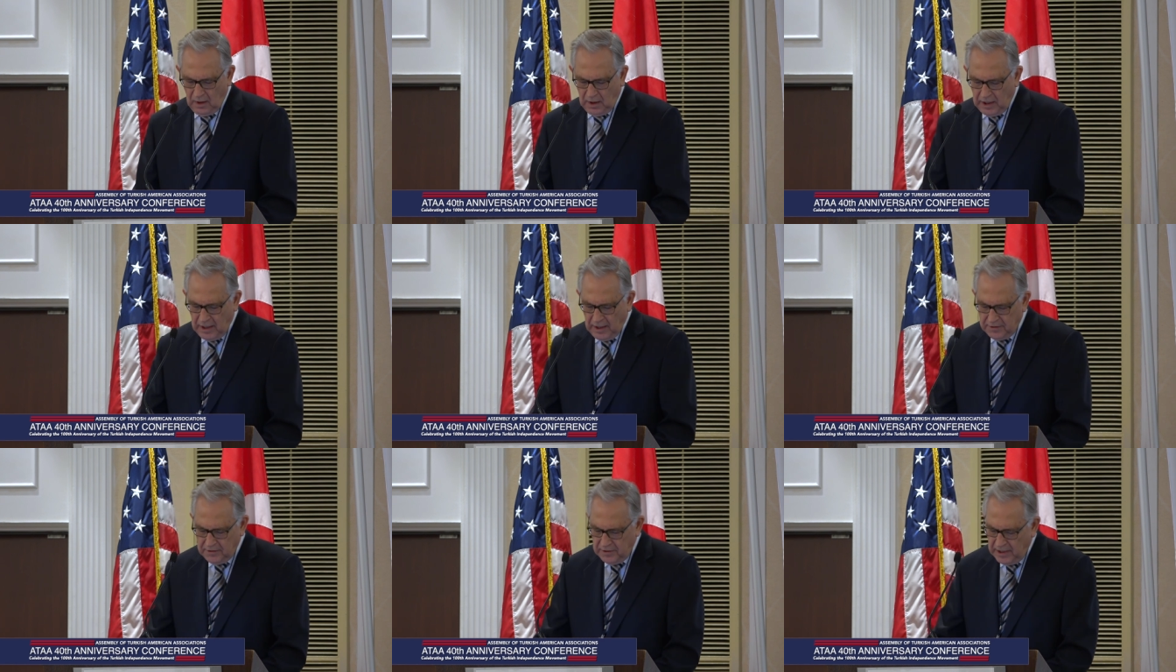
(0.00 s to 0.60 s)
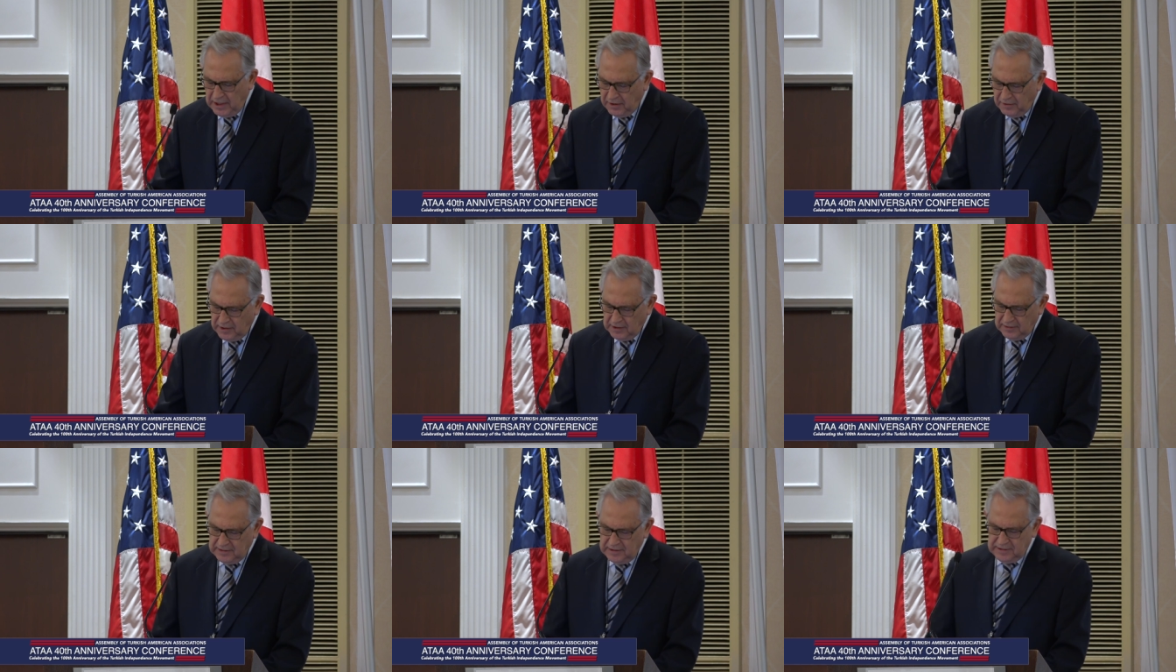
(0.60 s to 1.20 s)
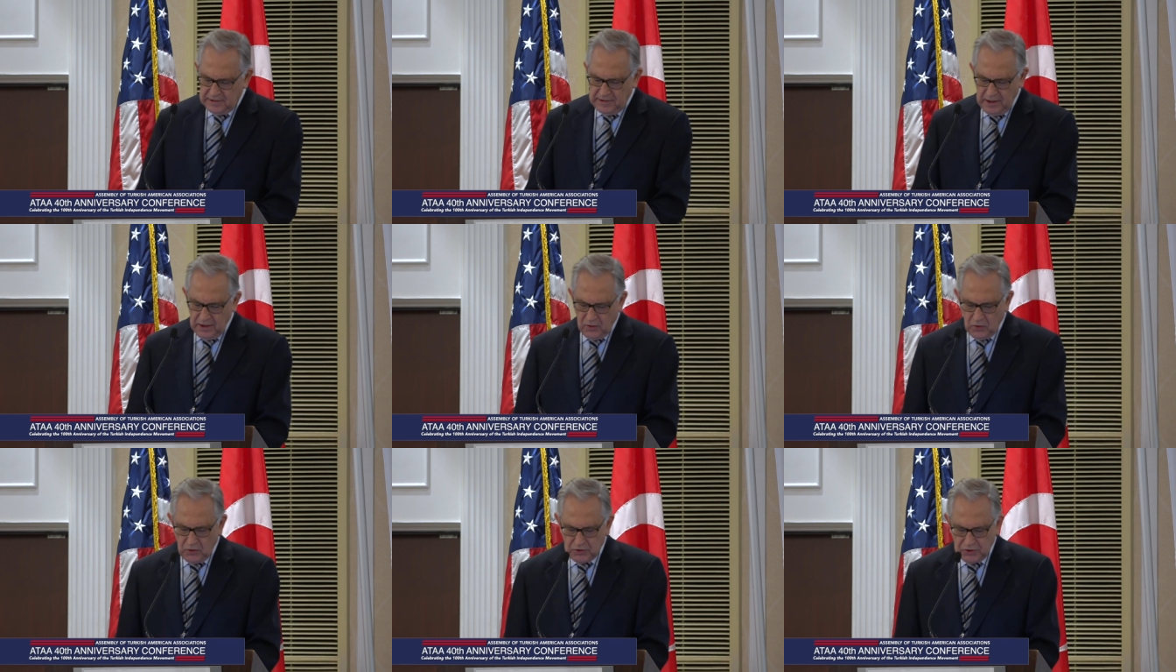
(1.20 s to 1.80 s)
Another area TCA
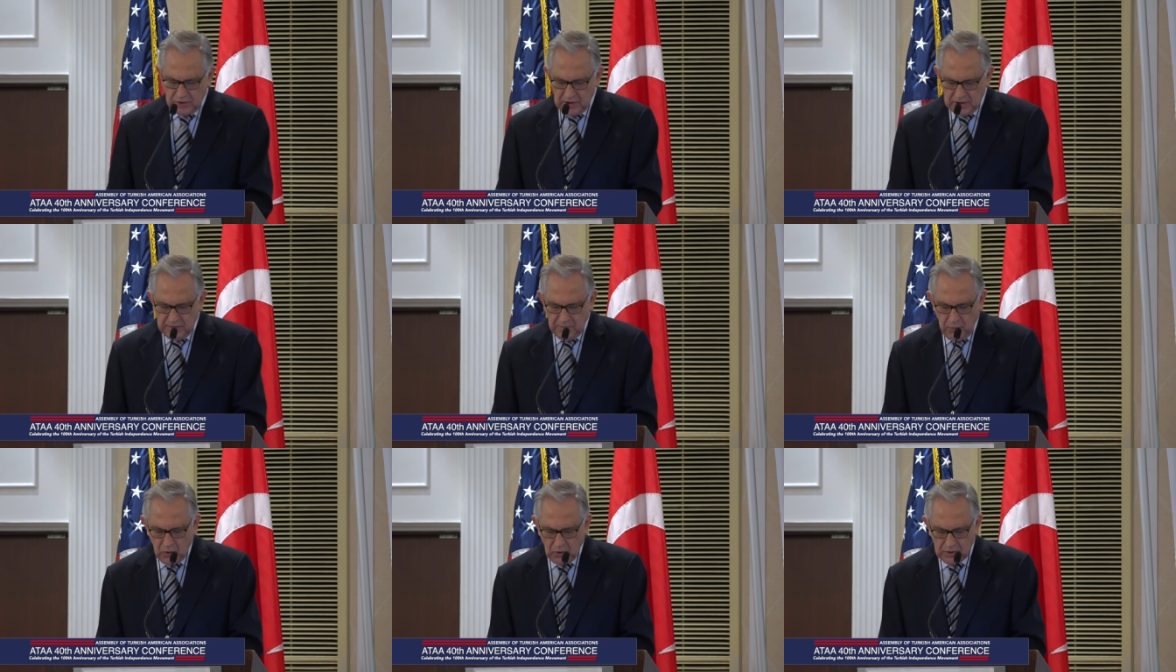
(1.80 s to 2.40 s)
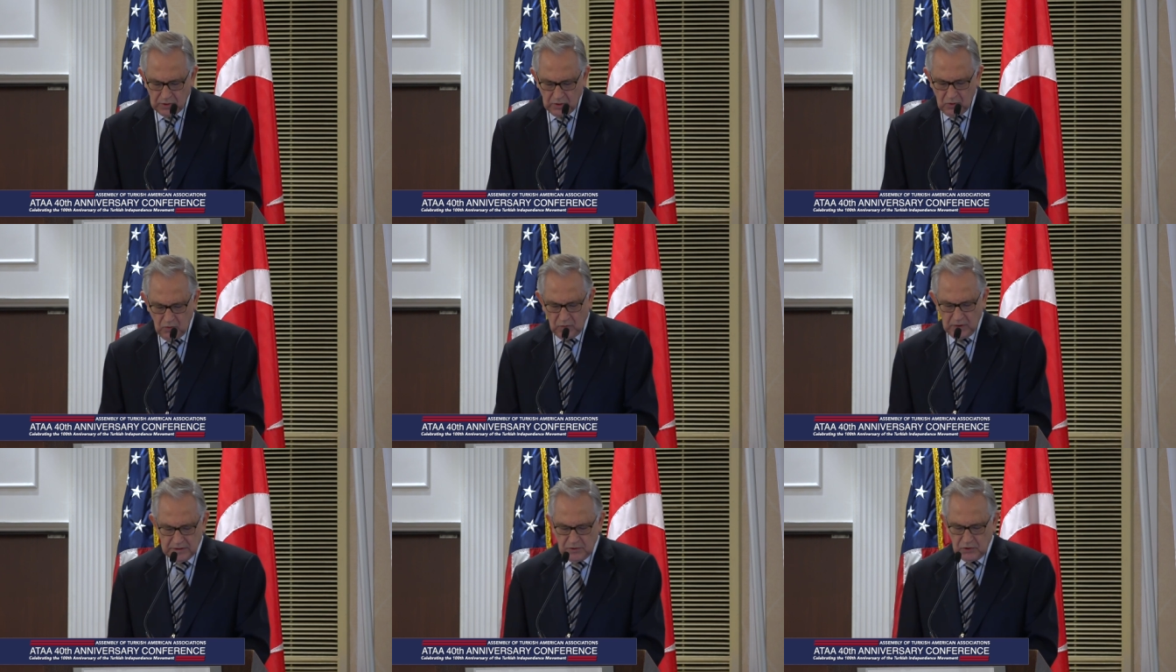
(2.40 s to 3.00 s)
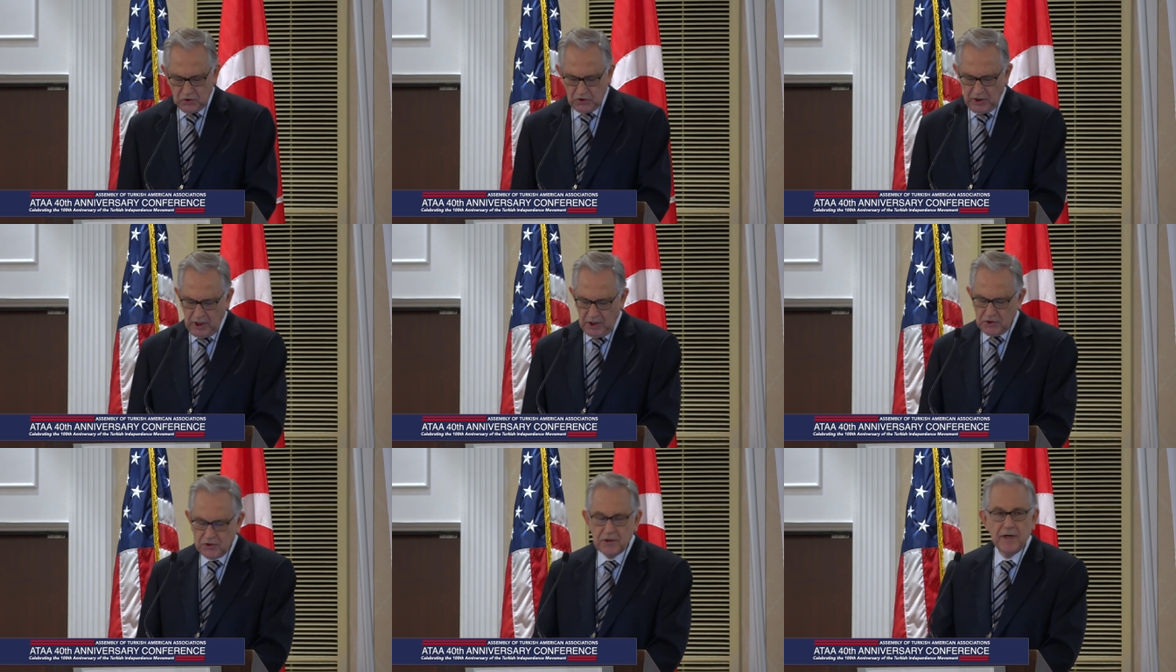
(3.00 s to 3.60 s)
considered important was to
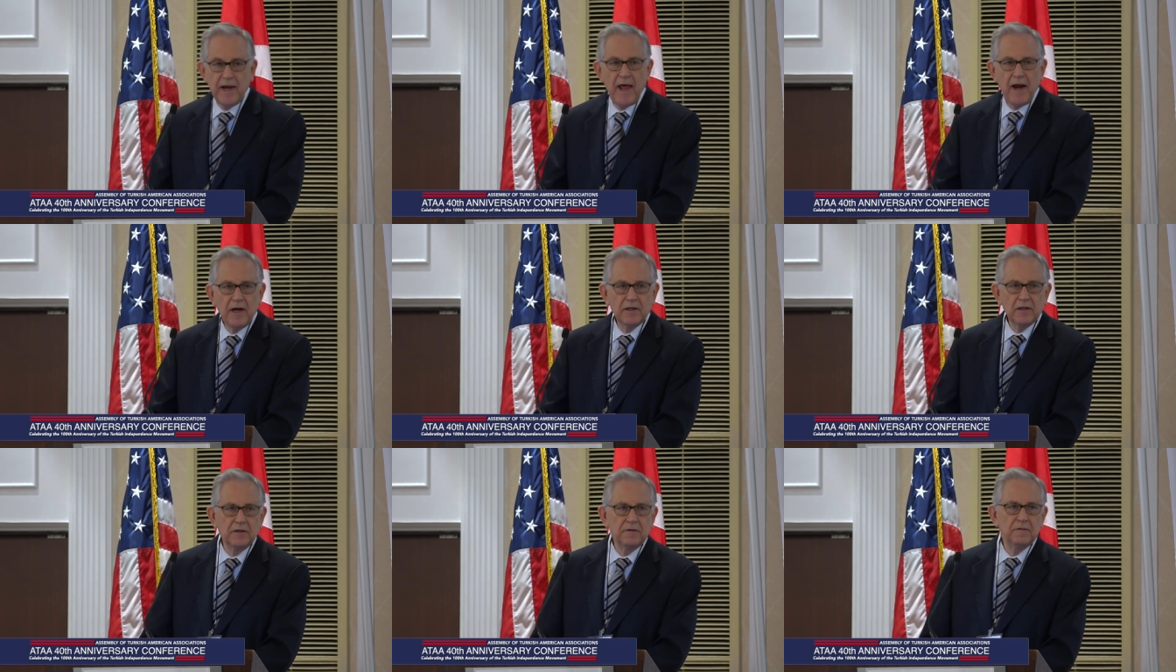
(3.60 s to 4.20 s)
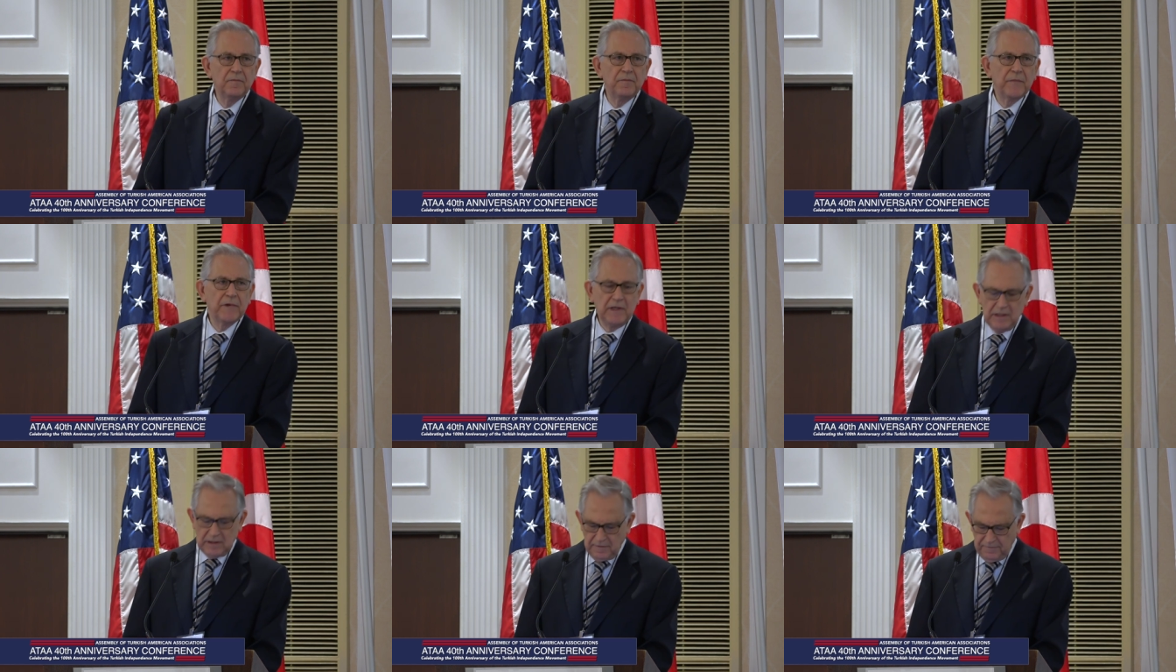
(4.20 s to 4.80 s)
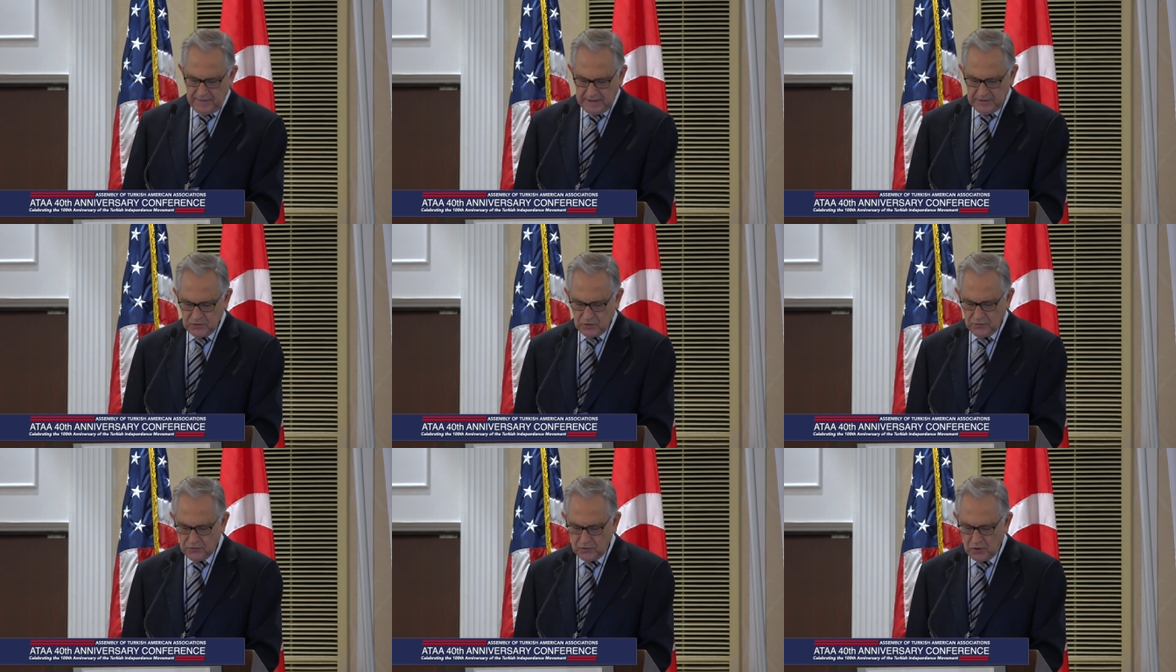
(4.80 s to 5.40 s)
change the narrative in defense
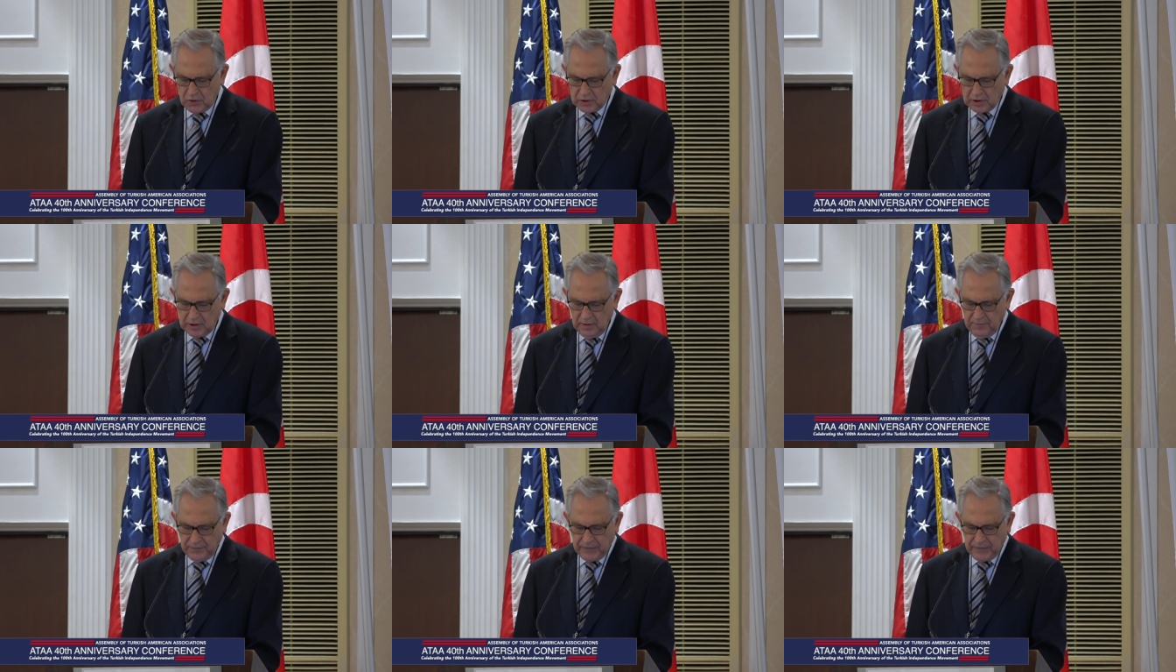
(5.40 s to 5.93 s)
of Turkey